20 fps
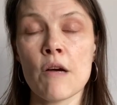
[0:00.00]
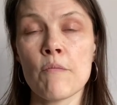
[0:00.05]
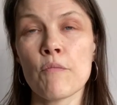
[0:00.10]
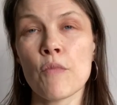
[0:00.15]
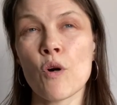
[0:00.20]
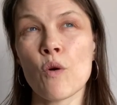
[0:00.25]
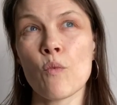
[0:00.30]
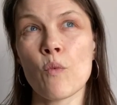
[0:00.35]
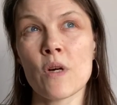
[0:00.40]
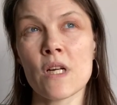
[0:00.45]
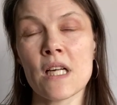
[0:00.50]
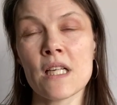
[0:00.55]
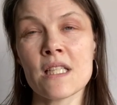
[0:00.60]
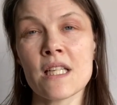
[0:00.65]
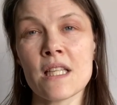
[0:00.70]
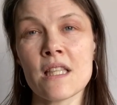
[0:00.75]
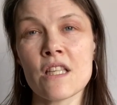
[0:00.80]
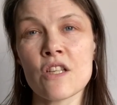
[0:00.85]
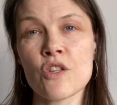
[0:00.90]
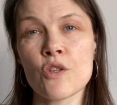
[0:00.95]
But when I
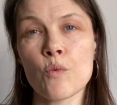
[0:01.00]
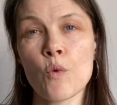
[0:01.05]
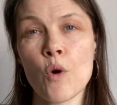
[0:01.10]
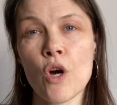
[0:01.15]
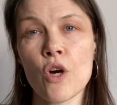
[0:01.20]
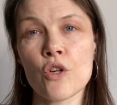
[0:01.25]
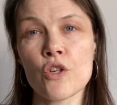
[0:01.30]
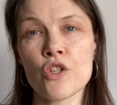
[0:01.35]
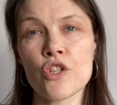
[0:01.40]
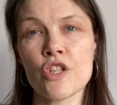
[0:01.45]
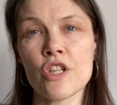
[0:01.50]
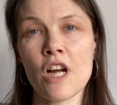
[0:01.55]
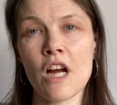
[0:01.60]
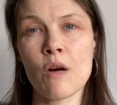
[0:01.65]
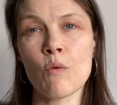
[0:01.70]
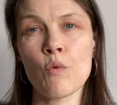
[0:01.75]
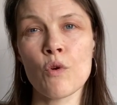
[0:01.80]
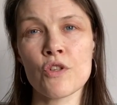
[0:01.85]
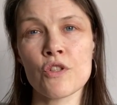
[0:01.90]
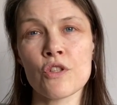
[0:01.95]
did the swatch, I
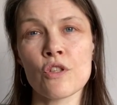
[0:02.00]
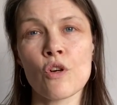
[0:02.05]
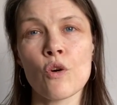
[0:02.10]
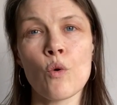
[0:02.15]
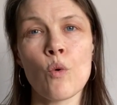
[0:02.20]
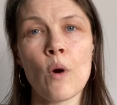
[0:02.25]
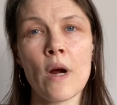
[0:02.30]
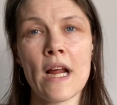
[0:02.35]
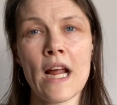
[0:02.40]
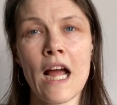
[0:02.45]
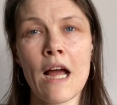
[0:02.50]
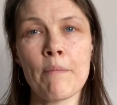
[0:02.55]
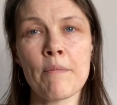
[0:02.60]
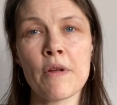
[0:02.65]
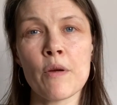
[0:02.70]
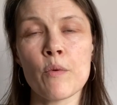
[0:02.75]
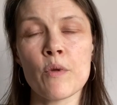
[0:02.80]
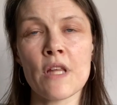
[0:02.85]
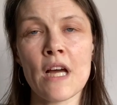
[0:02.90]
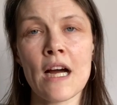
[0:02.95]
wasn't quite happy
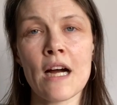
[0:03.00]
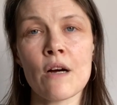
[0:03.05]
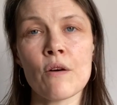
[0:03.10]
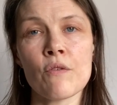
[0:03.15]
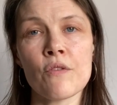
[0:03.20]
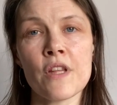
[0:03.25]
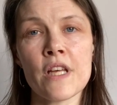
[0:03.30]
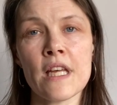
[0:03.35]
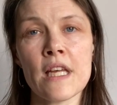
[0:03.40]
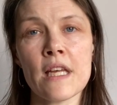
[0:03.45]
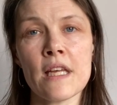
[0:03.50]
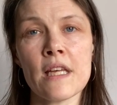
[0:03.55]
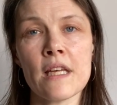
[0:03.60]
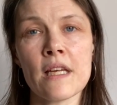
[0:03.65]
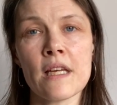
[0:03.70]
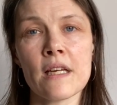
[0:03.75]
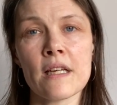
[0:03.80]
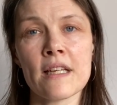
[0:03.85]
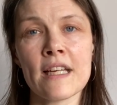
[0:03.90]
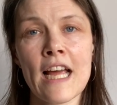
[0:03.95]
with how the
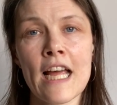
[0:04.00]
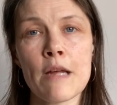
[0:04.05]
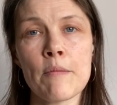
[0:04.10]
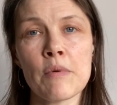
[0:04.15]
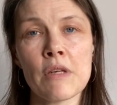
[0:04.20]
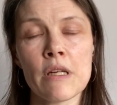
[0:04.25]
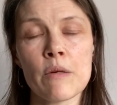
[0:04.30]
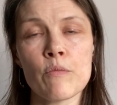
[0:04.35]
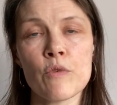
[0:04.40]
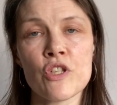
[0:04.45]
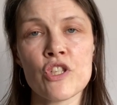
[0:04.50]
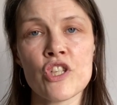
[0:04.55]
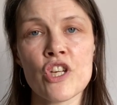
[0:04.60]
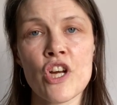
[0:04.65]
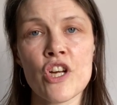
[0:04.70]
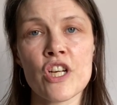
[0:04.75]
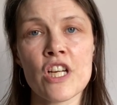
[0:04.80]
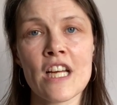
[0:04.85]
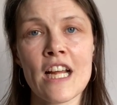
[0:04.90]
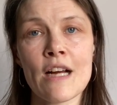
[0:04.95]
cabling was
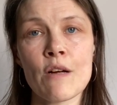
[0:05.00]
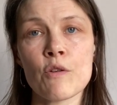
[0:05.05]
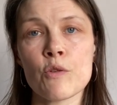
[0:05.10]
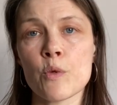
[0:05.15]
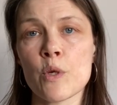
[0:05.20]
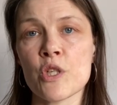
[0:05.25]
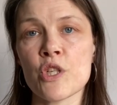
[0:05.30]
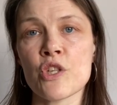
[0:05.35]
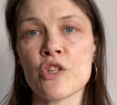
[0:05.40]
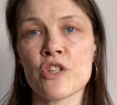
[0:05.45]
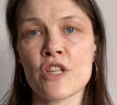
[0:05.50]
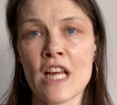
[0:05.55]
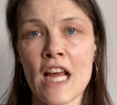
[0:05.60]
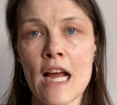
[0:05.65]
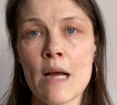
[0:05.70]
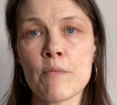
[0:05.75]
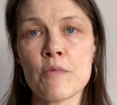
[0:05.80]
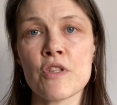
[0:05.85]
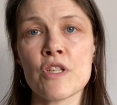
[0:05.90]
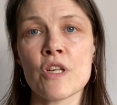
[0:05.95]
turning out, so I just
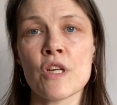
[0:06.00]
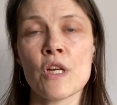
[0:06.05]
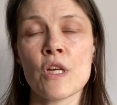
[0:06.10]
kept